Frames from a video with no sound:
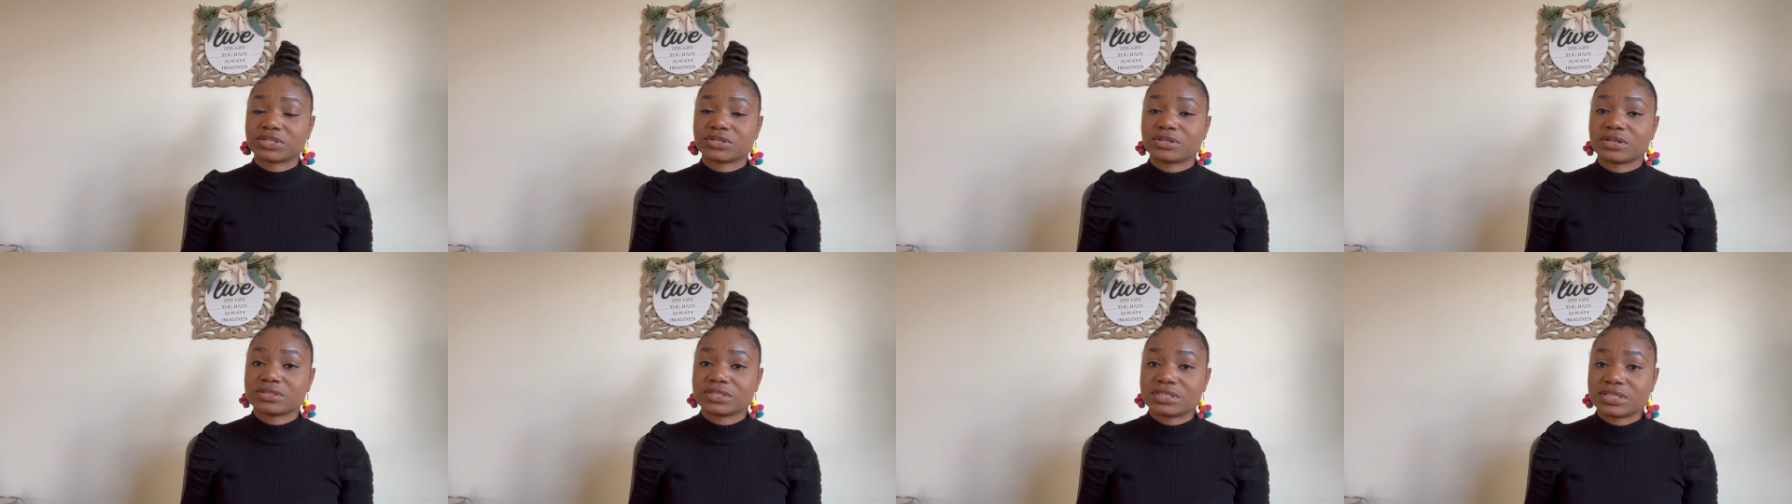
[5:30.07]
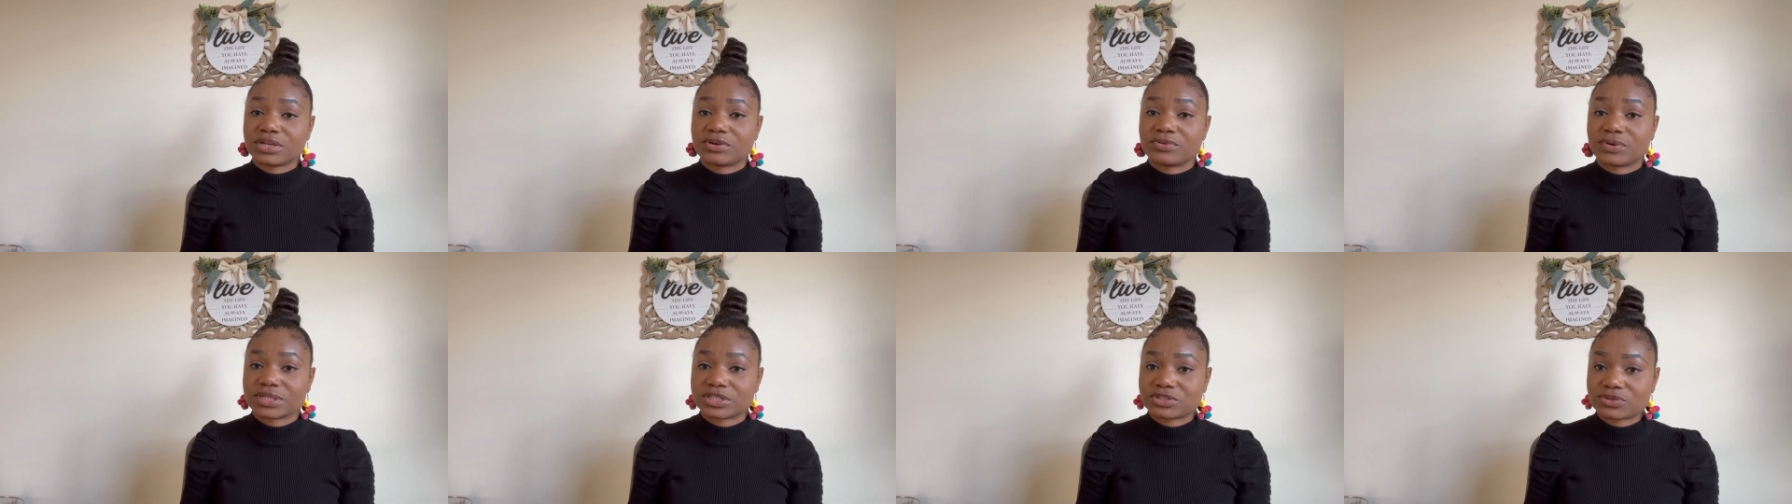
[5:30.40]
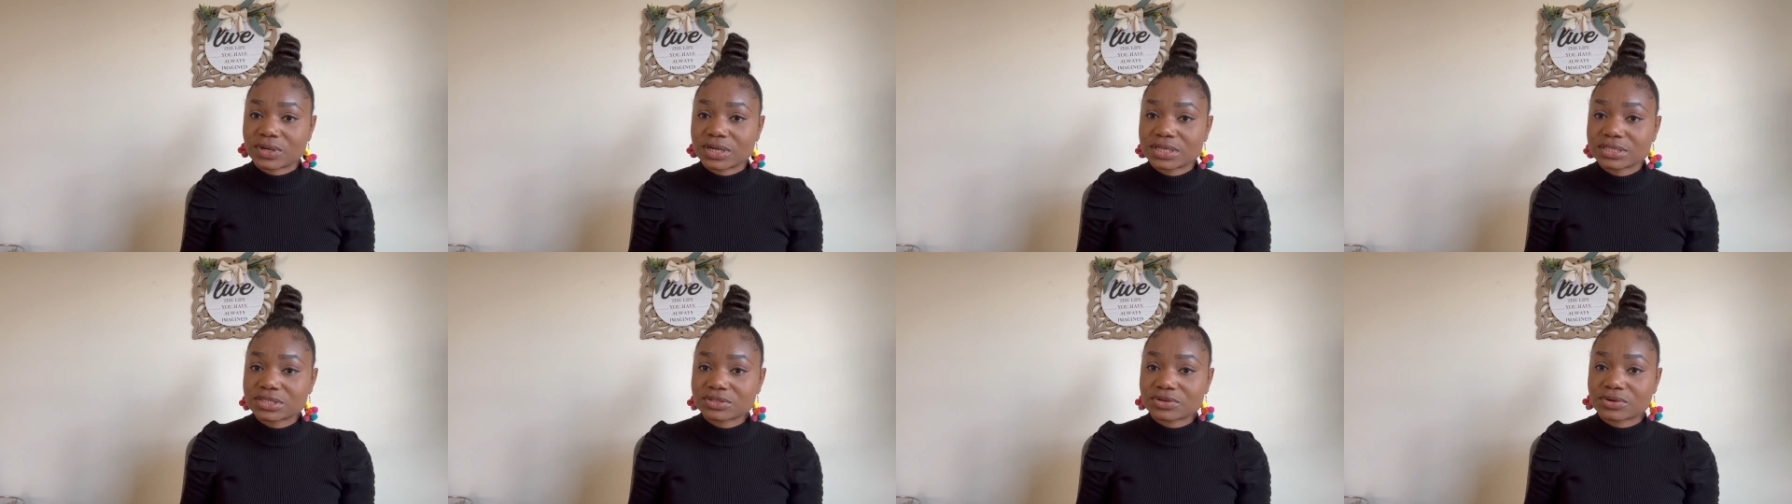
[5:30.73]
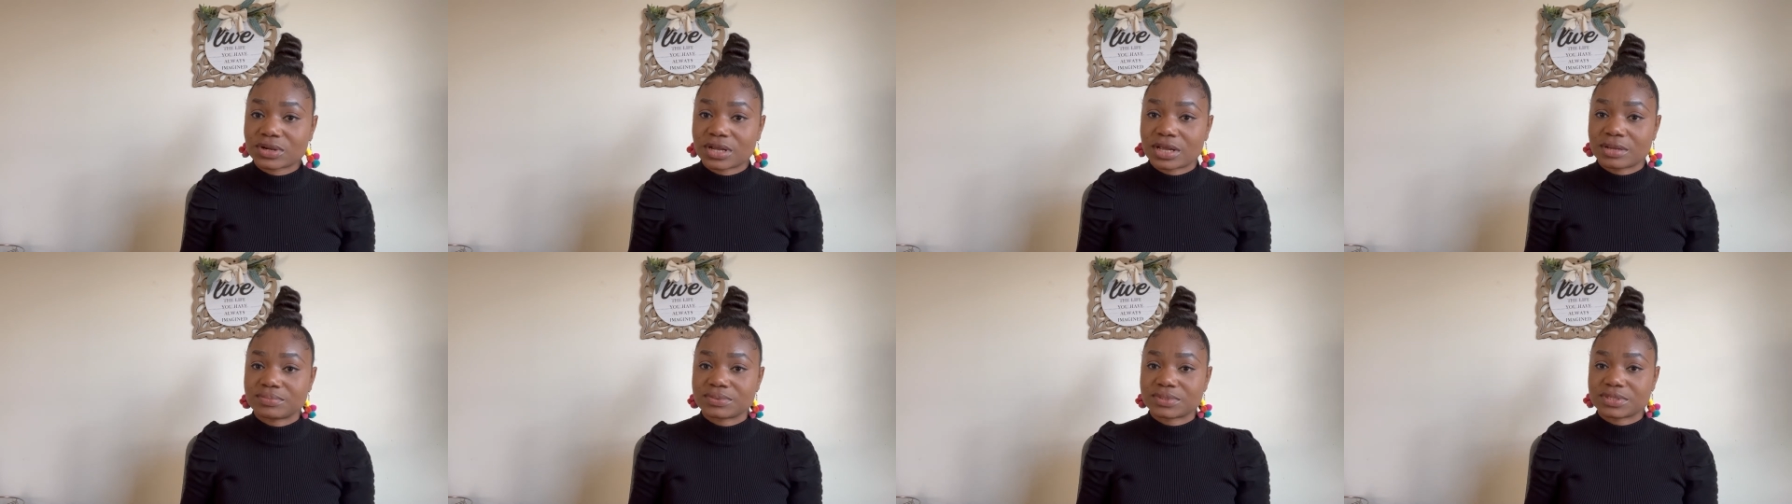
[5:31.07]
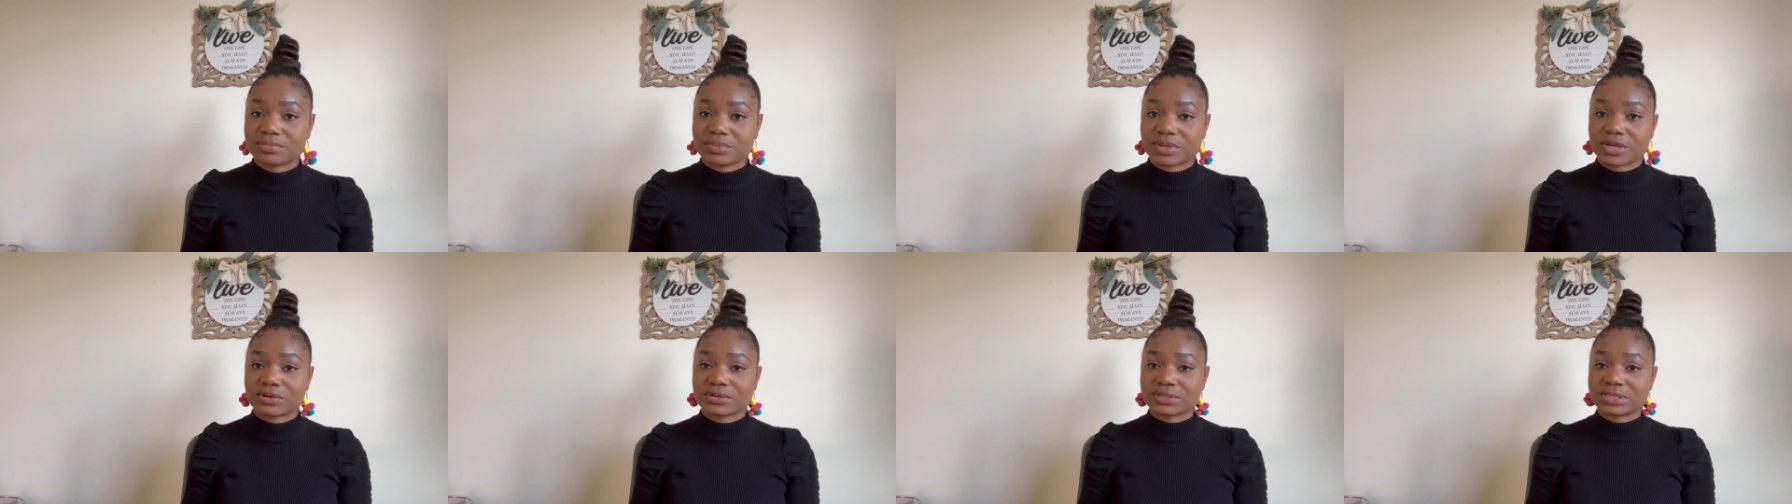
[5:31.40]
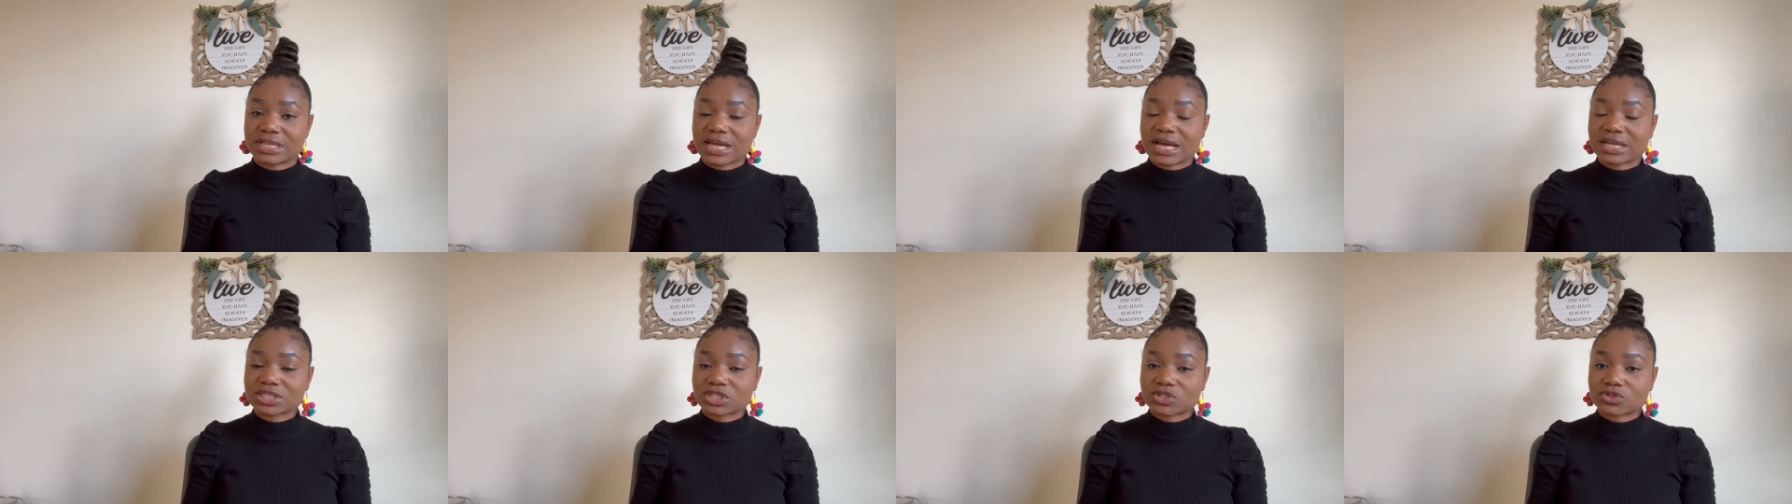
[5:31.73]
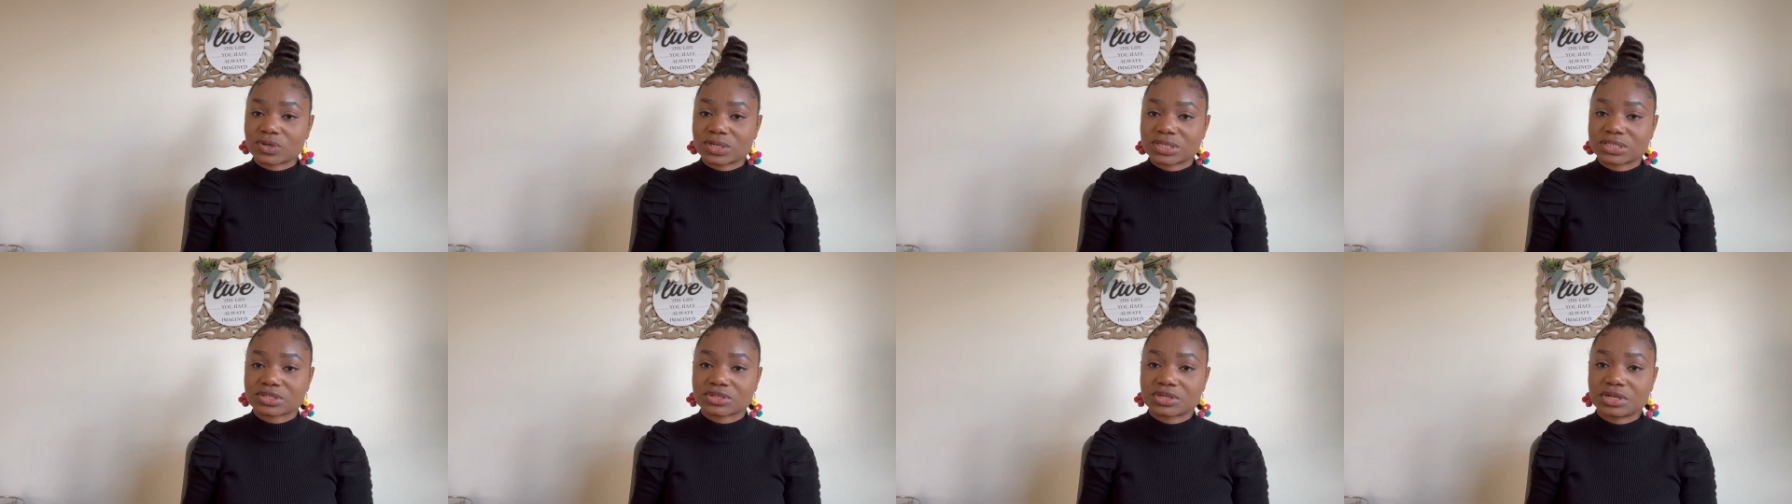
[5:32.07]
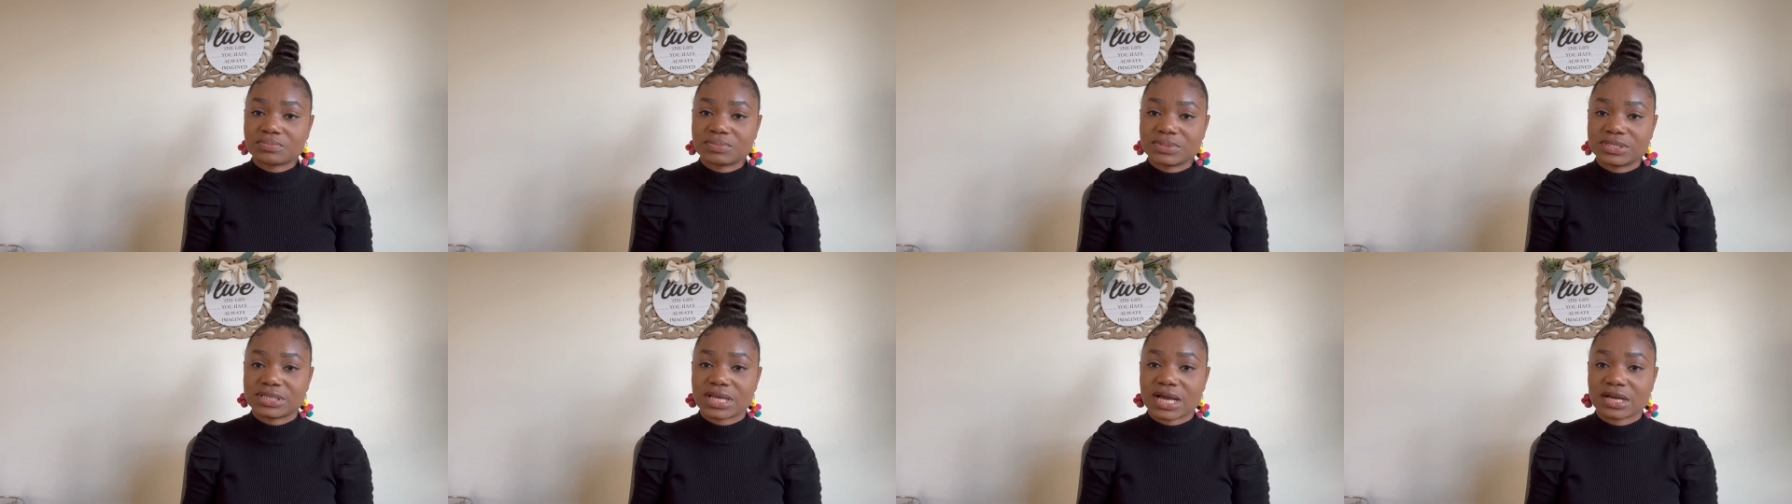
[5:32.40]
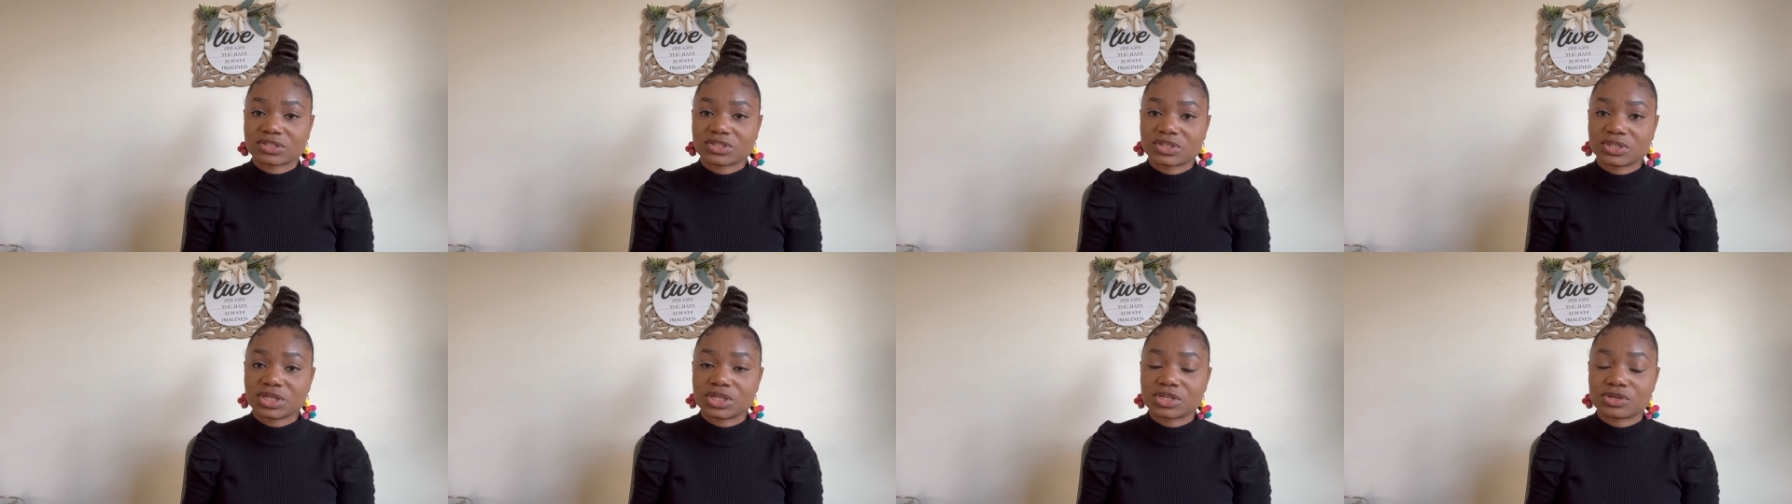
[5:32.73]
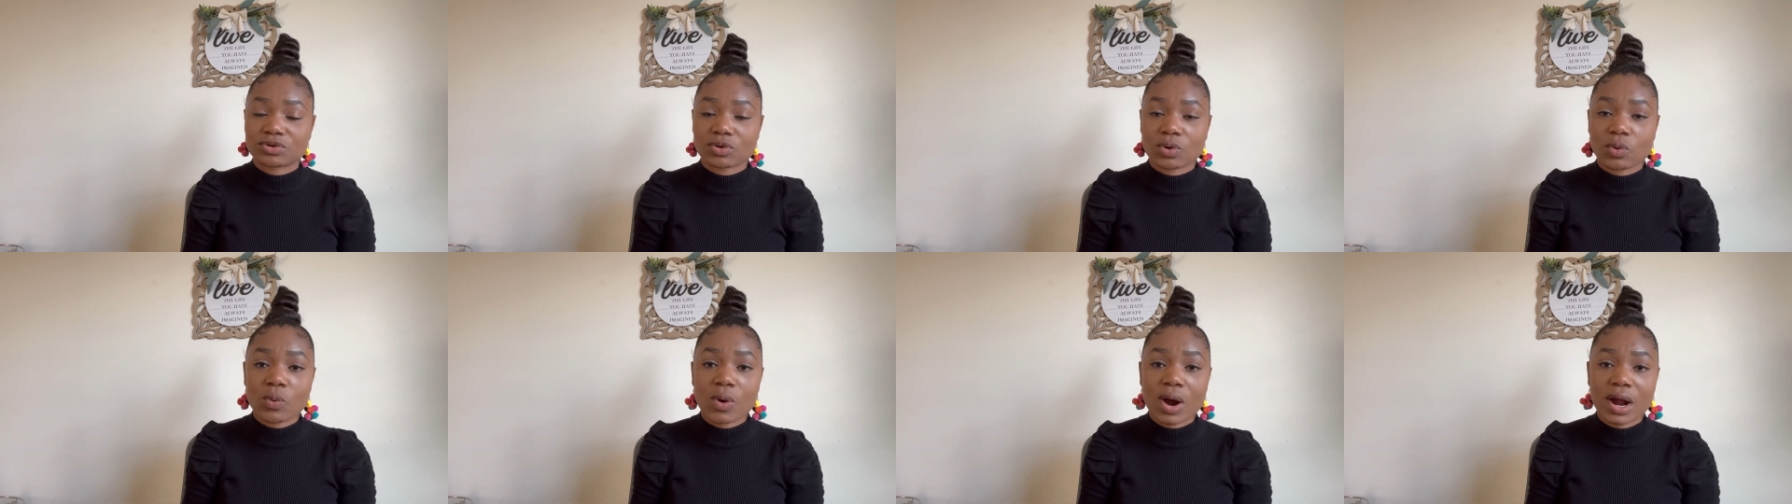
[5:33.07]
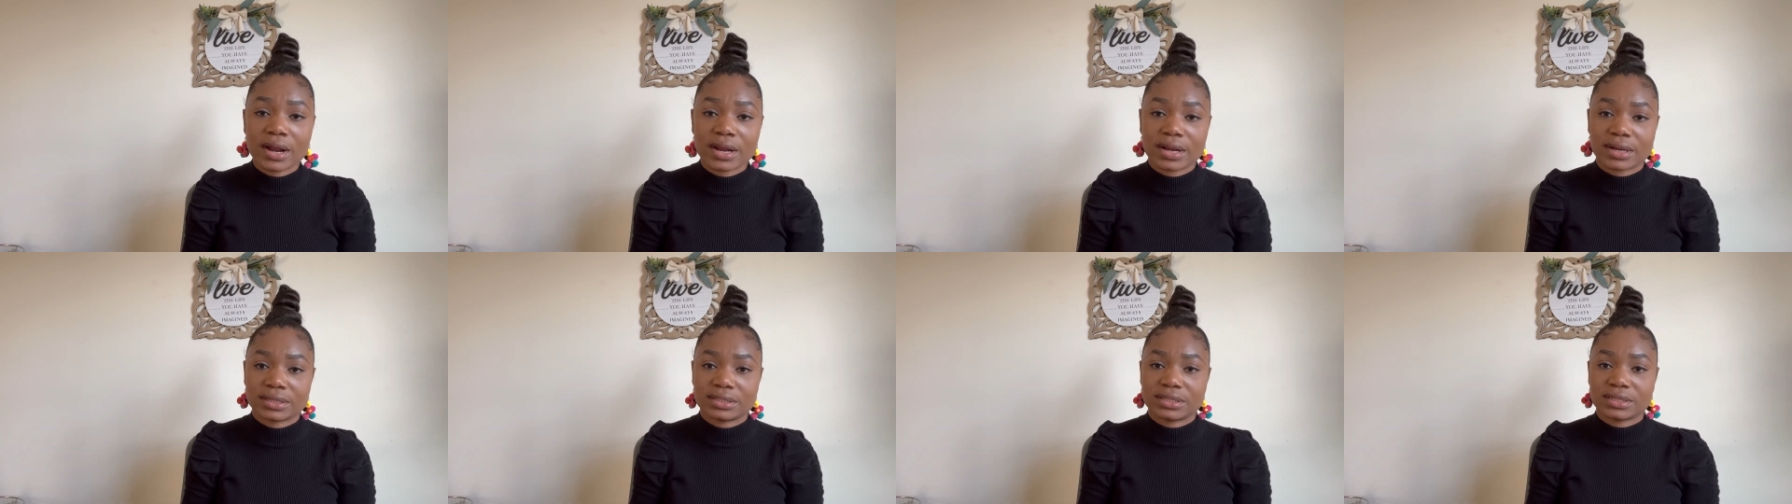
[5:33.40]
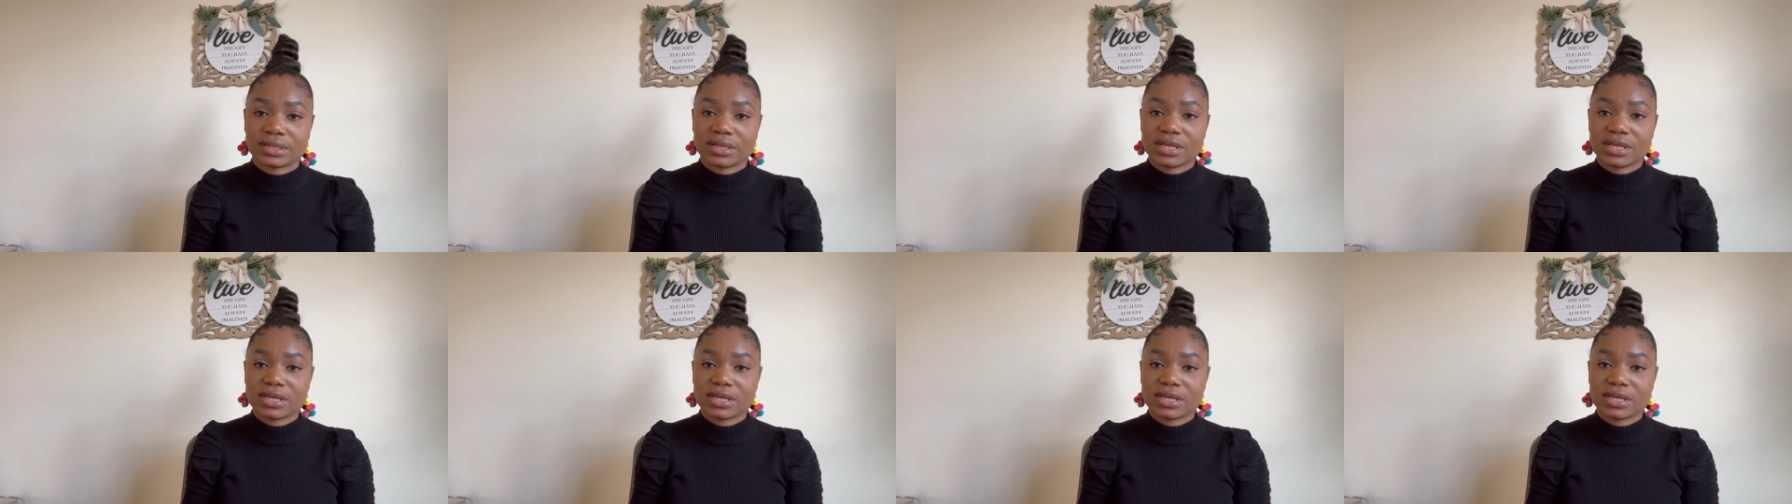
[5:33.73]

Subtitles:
degree transcript, because that transcript is actually required.